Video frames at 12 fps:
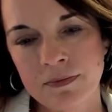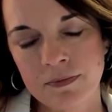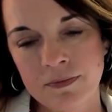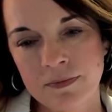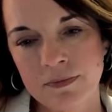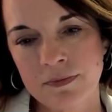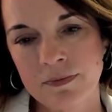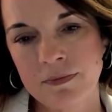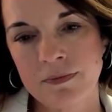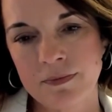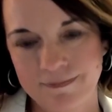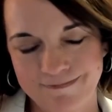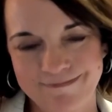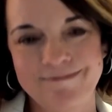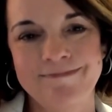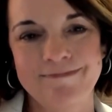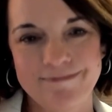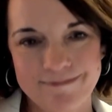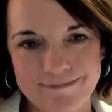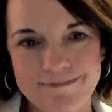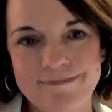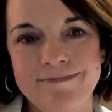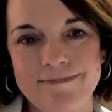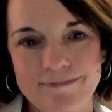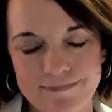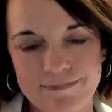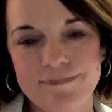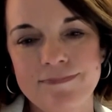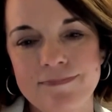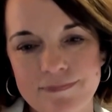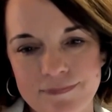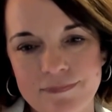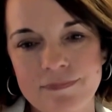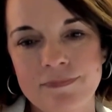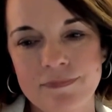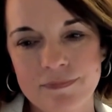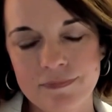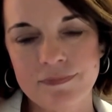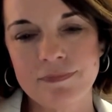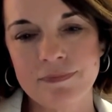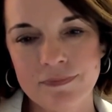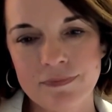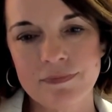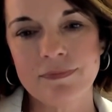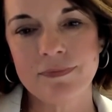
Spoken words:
the investment? I mean, I do it in my own business. I justify an